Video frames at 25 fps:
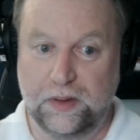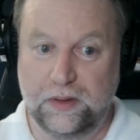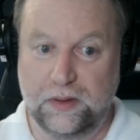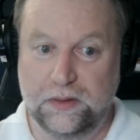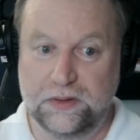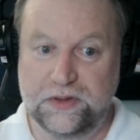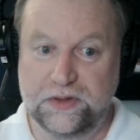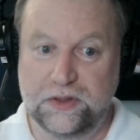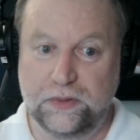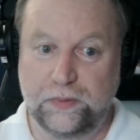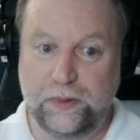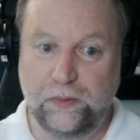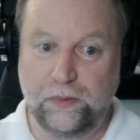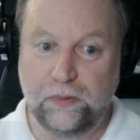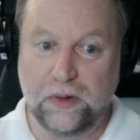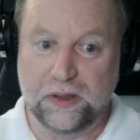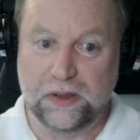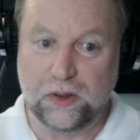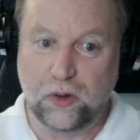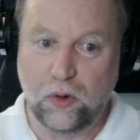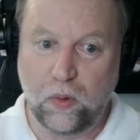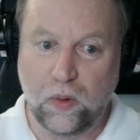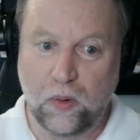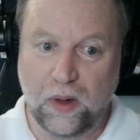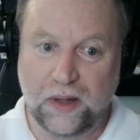So we
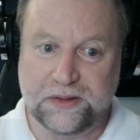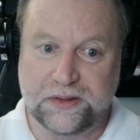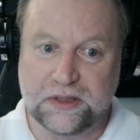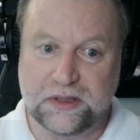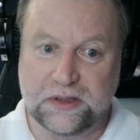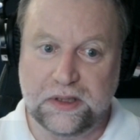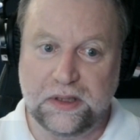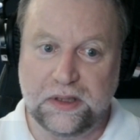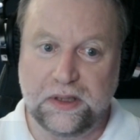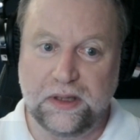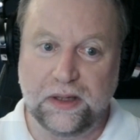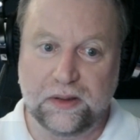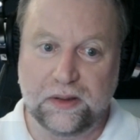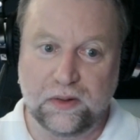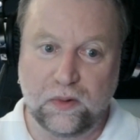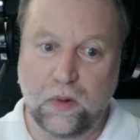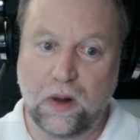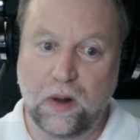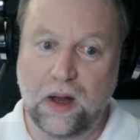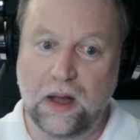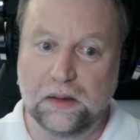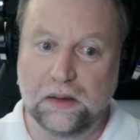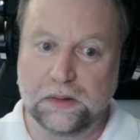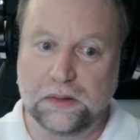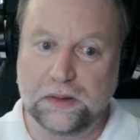want quantity and
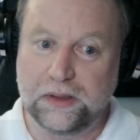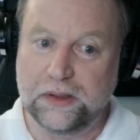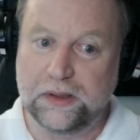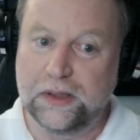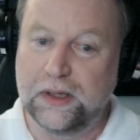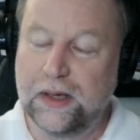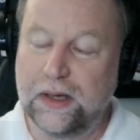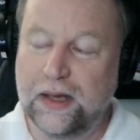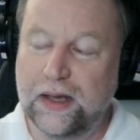quality.